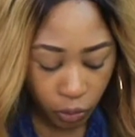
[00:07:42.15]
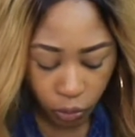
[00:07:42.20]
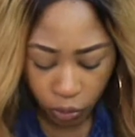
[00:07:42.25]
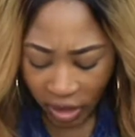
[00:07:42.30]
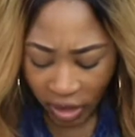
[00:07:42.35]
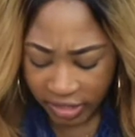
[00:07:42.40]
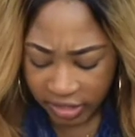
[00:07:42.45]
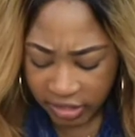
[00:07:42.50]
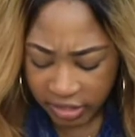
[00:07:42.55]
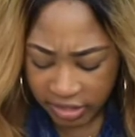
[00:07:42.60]

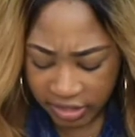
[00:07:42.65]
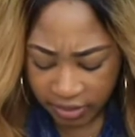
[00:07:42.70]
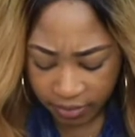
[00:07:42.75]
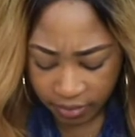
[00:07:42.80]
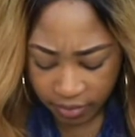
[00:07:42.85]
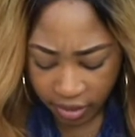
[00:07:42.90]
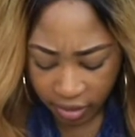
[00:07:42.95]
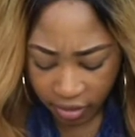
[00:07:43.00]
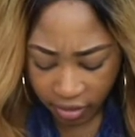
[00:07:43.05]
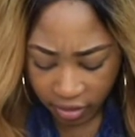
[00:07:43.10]
why does
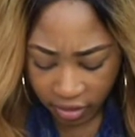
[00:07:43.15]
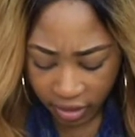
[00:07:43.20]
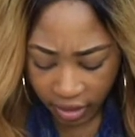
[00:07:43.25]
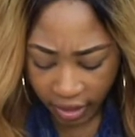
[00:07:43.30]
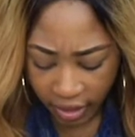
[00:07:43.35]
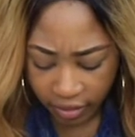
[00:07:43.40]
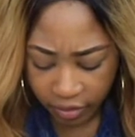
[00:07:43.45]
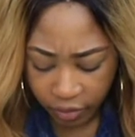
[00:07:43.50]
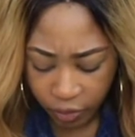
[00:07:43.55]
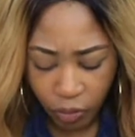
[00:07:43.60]
it matter
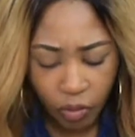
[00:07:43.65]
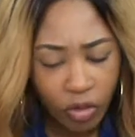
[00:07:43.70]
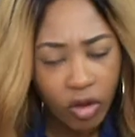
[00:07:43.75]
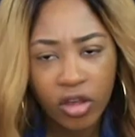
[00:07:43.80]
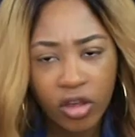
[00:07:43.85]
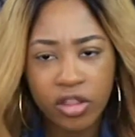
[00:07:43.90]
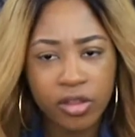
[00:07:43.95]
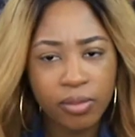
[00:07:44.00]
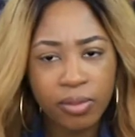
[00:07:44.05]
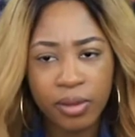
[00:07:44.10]
like what
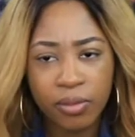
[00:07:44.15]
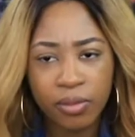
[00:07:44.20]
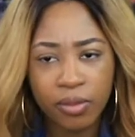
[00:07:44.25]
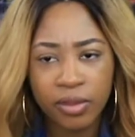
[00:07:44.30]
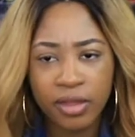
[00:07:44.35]
other people